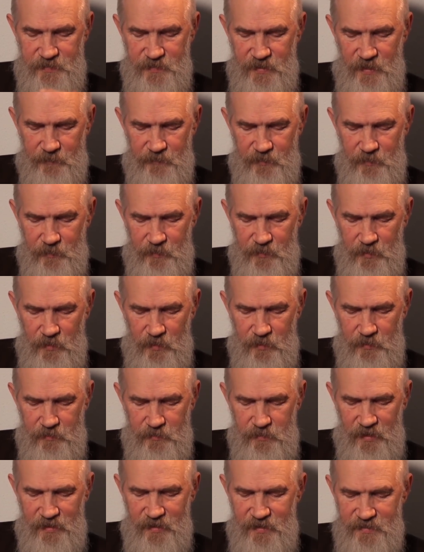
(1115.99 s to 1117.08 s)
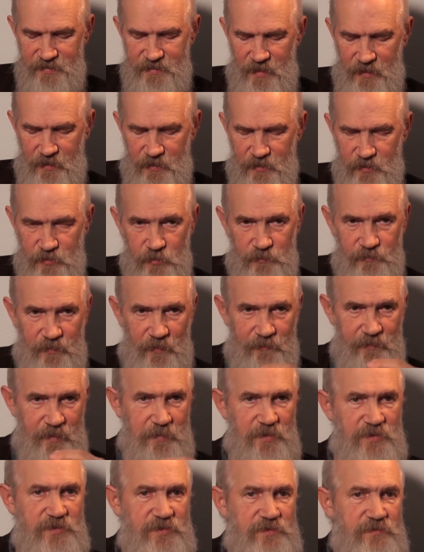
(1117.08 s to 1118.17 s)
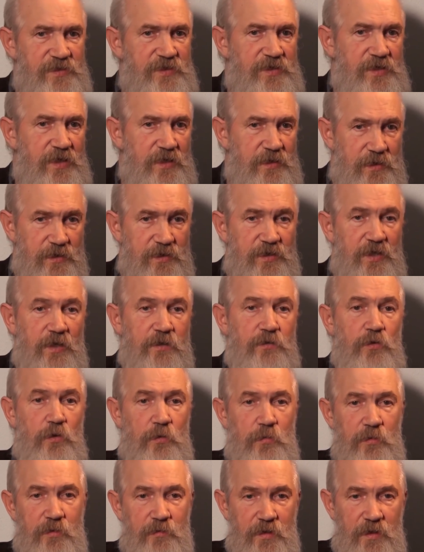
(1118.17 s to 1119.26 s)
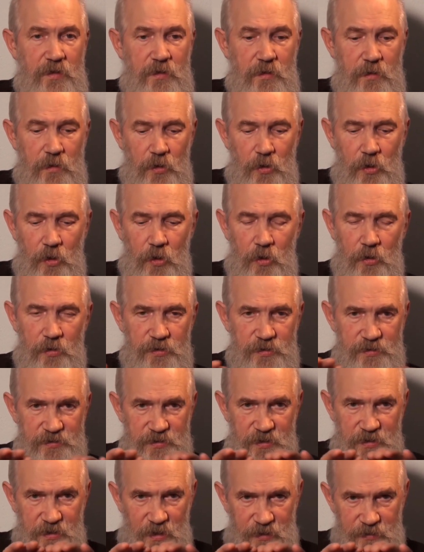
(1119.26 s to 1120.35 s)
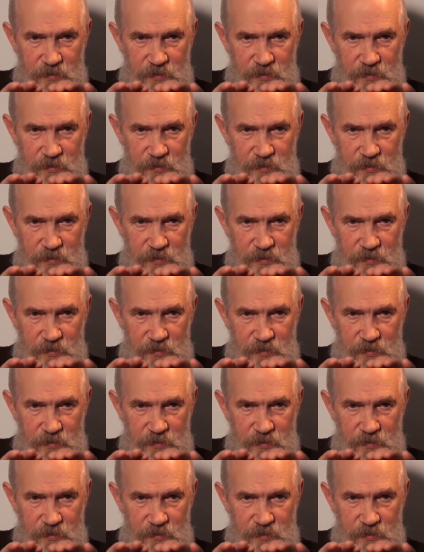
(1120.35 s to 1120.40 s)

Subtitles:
It turned out that during the flowering of diatoms,